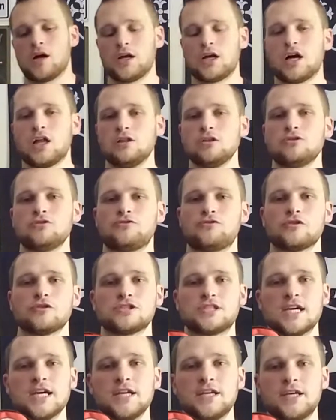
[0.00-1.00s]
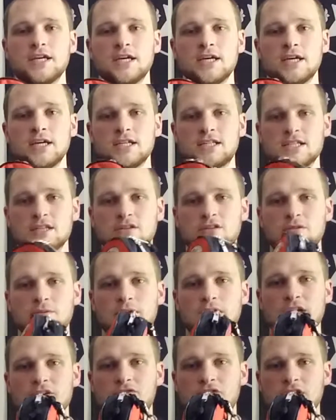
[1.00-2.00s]
got a little first aid kit. It's a little
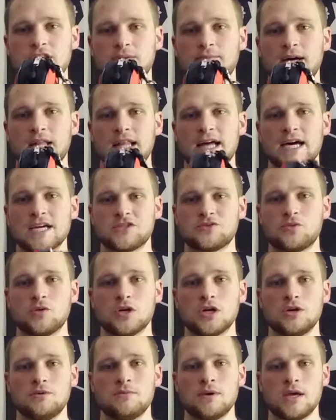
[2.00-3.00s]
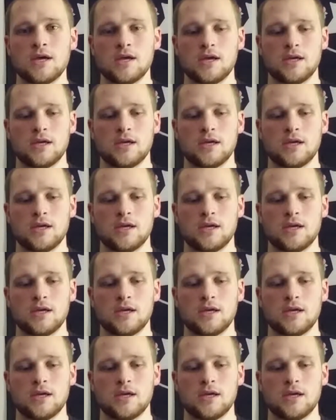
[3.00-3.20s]
bit different than my last one.